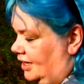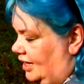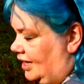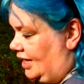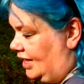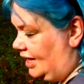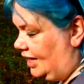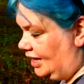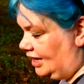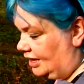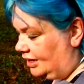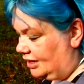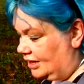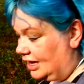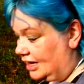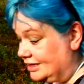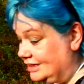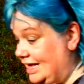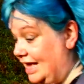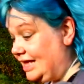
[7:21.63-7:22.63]
he
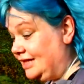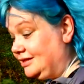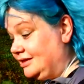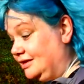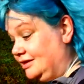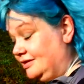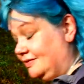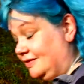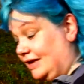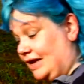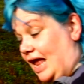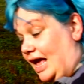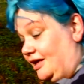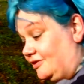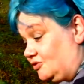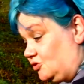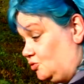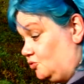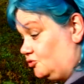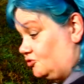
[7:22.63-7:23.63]
attended the
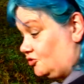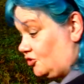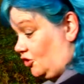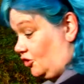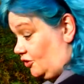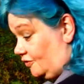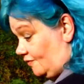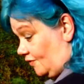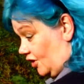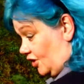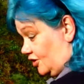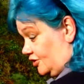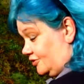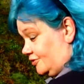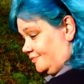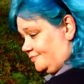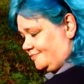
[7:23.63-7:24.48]
Glasgow School of Art.